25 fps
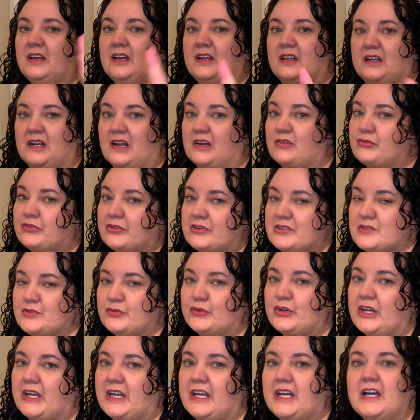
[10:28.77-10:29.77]
not
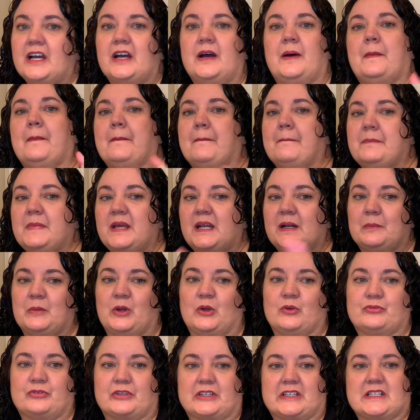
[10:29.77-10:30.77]
frizz-free, minimal
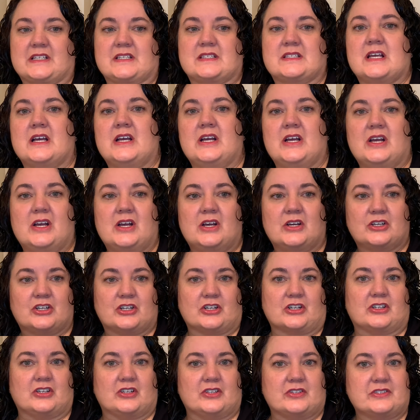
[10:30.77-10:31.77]
frizz
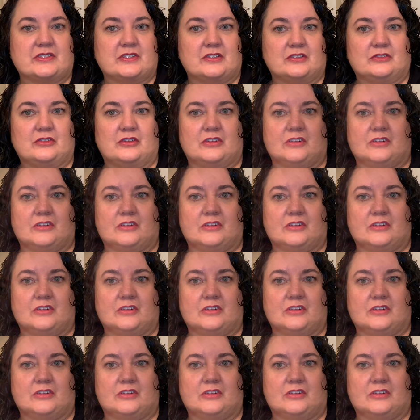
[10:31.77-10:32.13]
curls look